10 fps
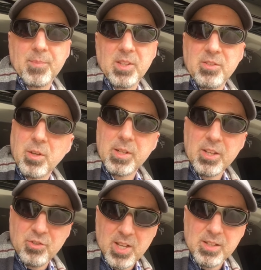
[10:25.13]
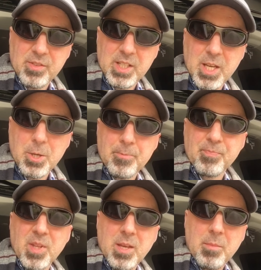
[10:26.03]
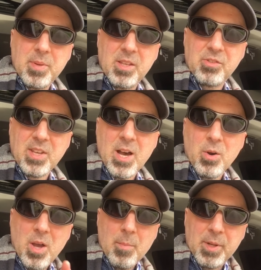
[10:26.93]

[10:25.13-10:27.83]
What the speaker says: Until our next check-in video, peace out.